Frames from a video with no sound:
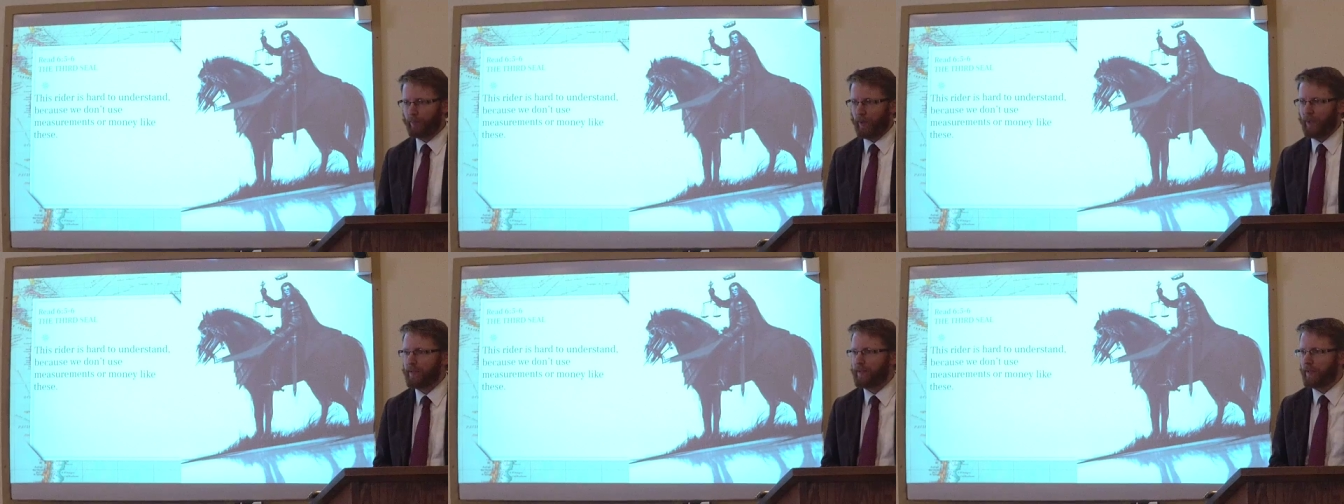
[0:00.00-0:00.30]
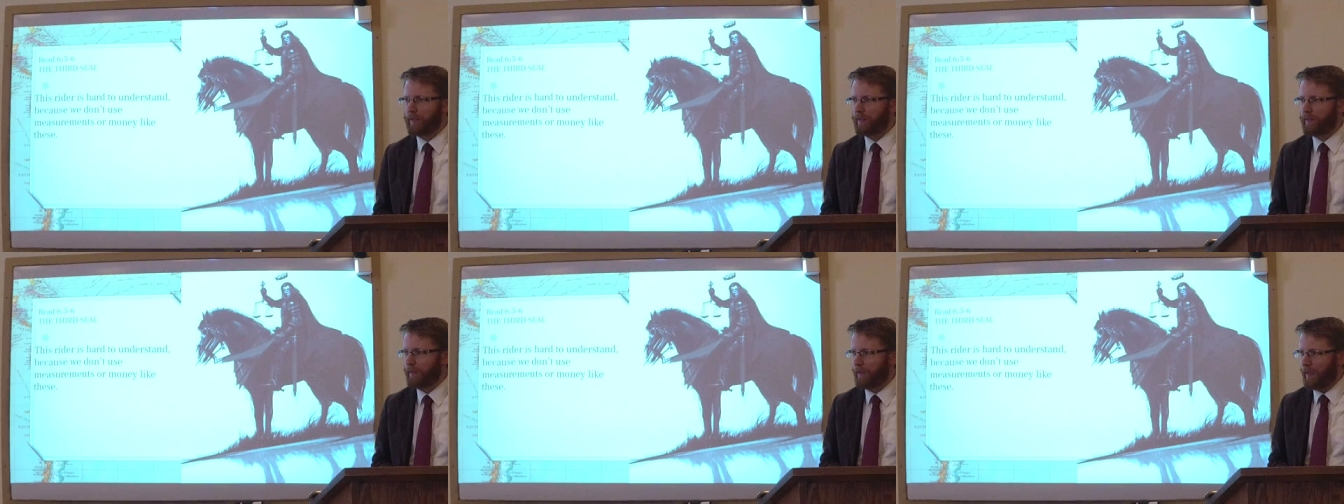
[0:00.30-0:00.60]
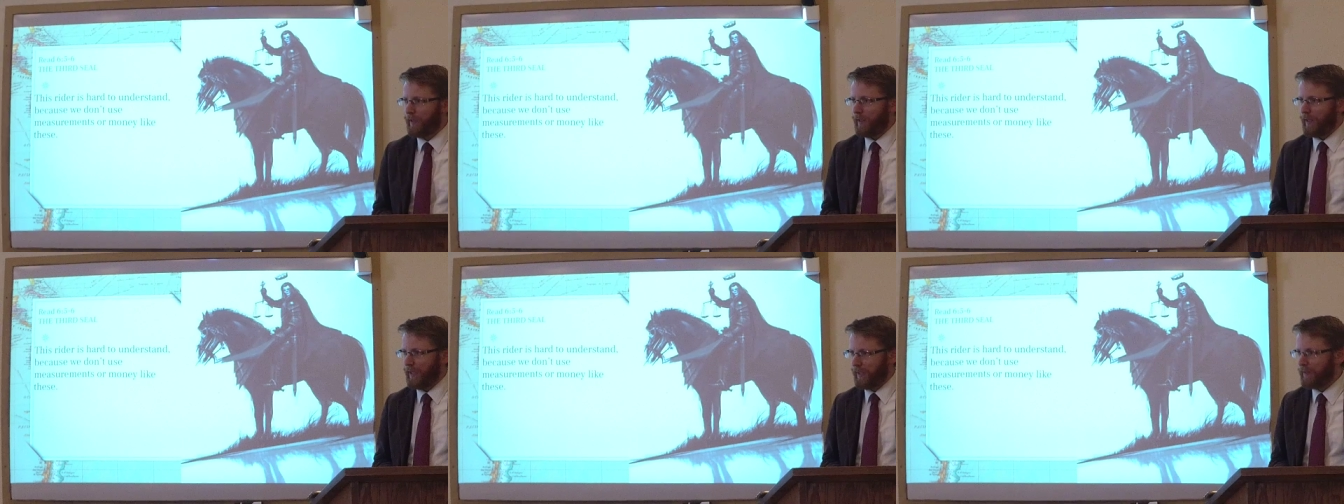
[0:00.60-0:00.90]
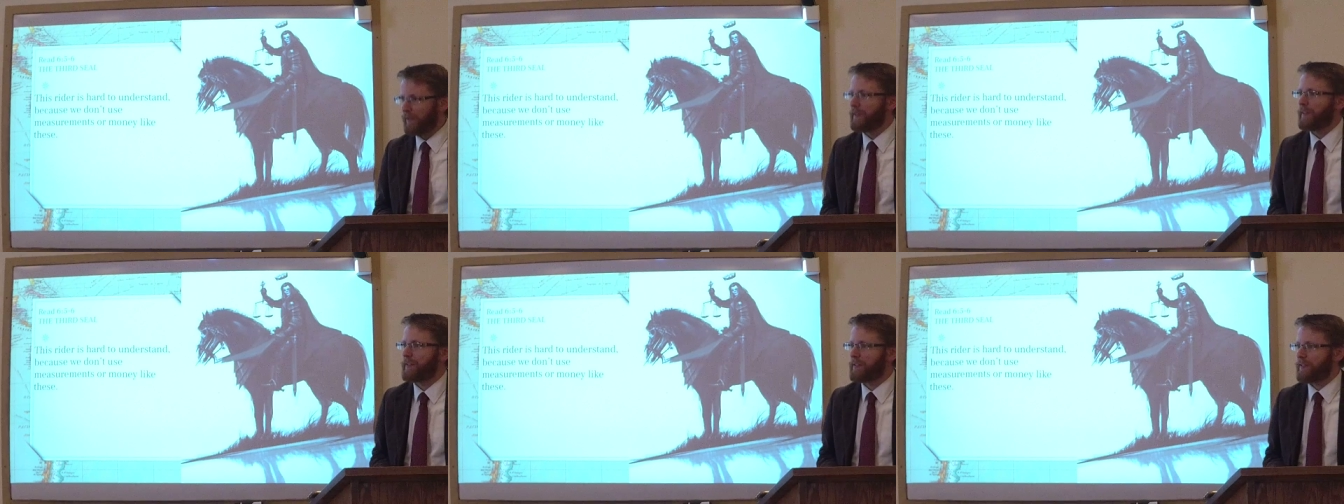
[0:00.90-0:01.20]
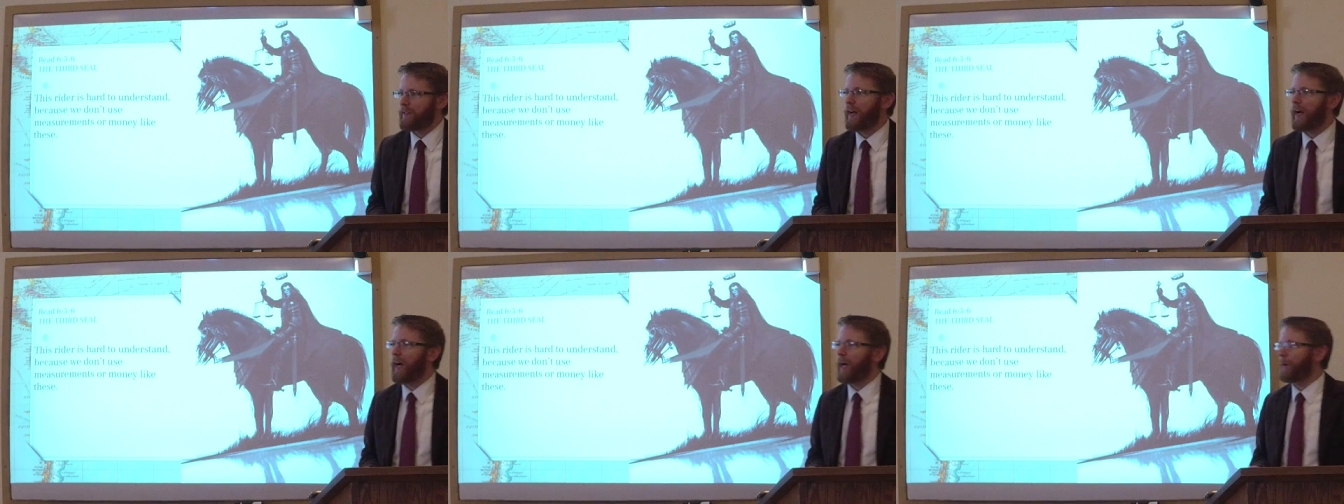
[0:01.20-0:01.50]
present in this
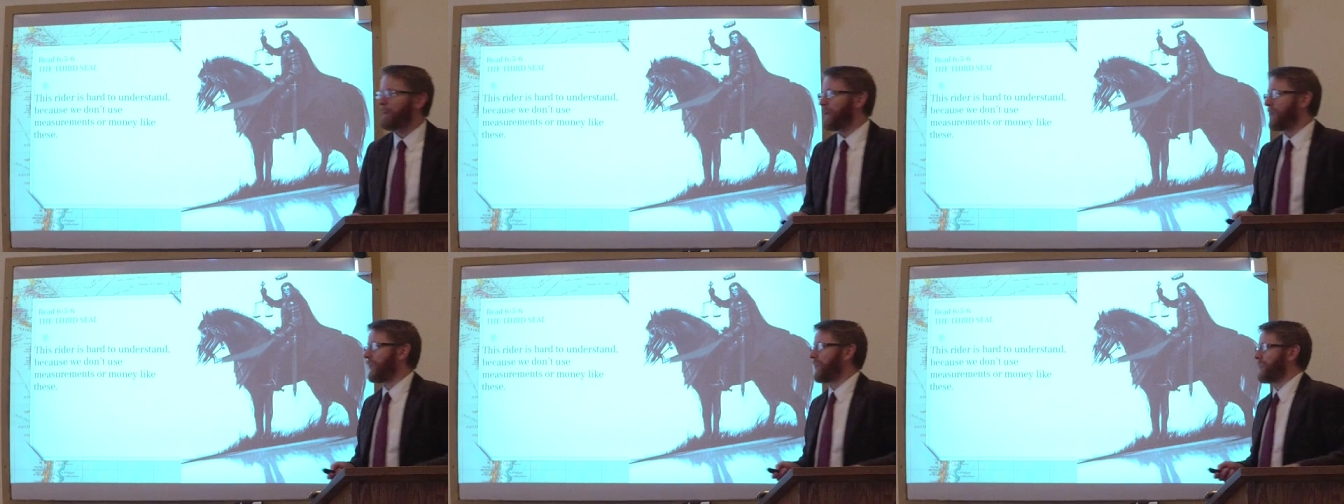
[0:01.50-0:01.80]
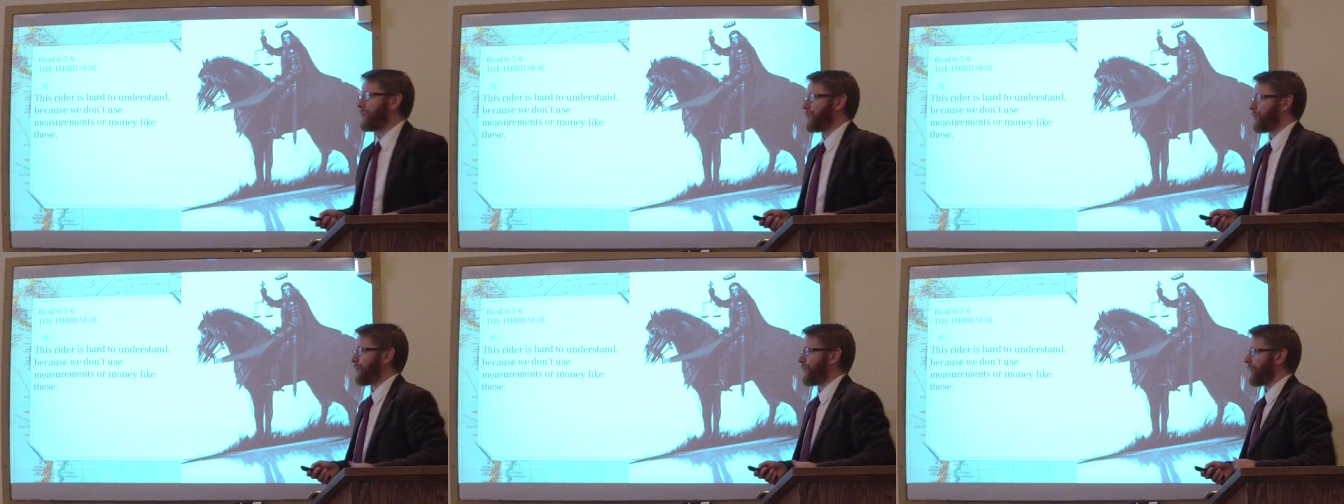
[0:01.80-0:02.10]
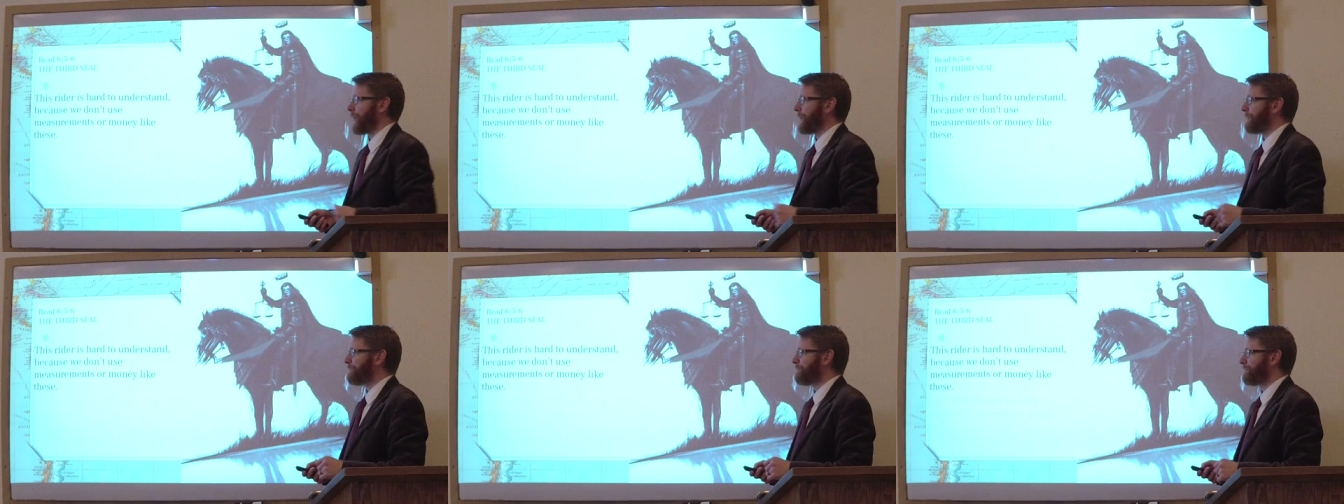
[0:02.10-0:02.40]
time in history.